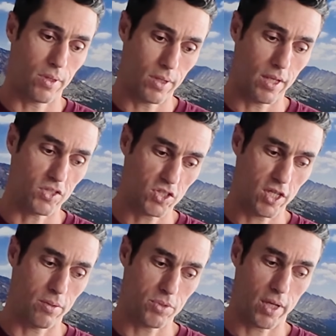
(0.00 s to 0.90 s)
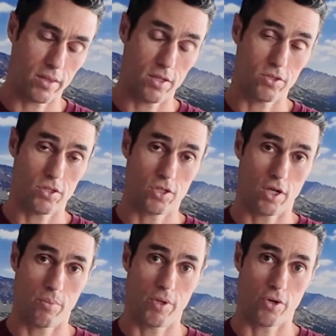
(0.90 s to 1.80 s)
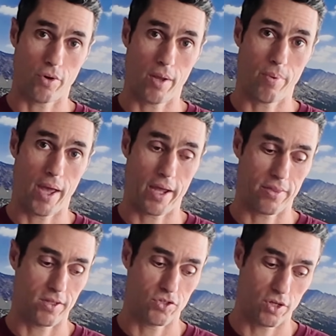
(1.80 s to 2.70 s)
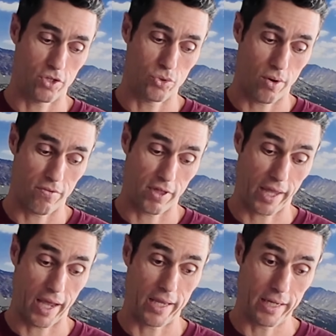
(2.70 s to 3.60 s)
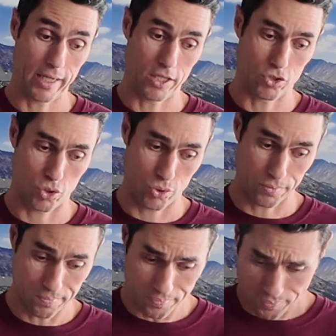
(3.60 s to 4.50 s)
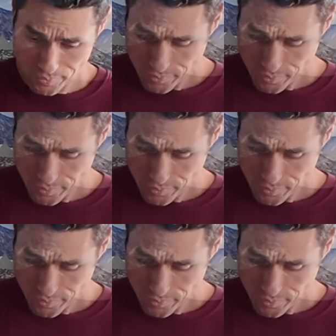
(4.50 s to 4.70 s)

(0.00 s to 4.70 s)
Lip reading: it seems like this is going to be a great pack and it's going to do everything I need it to. What